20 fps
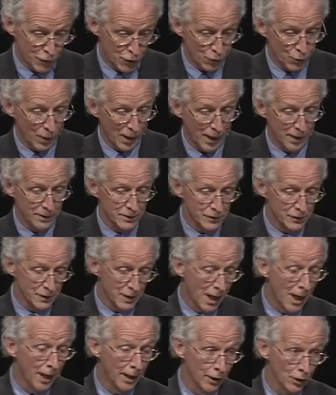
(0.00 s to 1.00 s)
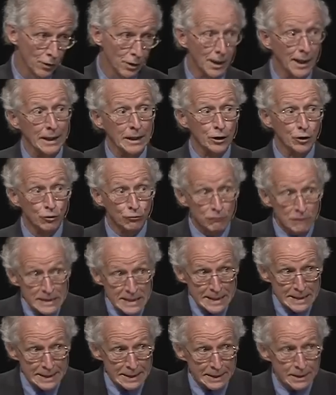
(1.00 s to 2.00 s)
to a desire like
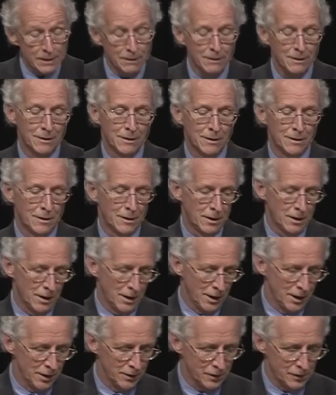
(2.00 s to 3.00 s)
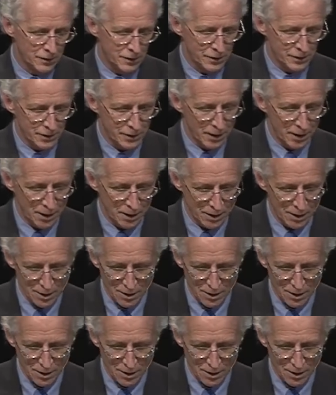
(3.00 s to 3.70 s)
greed is the same,